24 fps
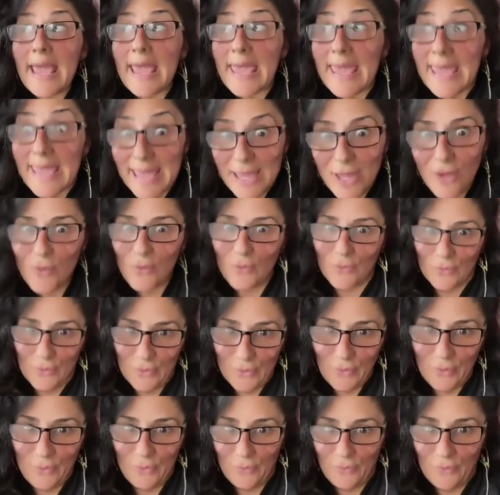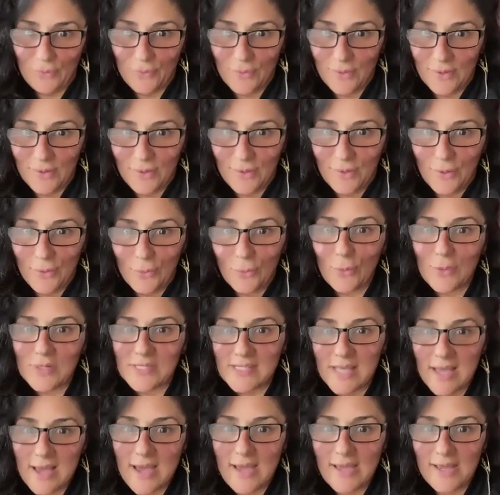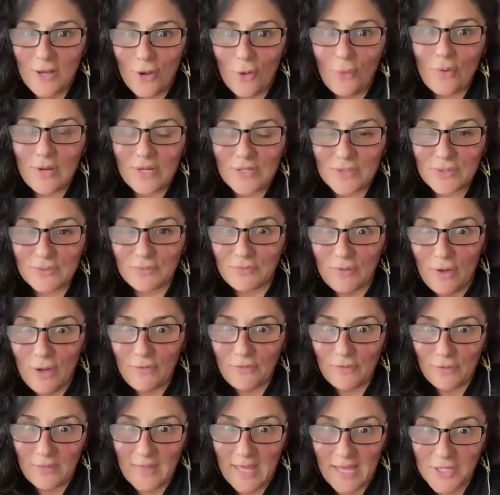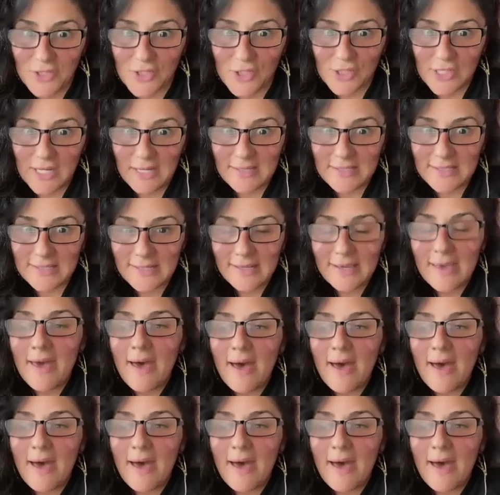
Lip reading: Hell no, was I going to fall for that shit.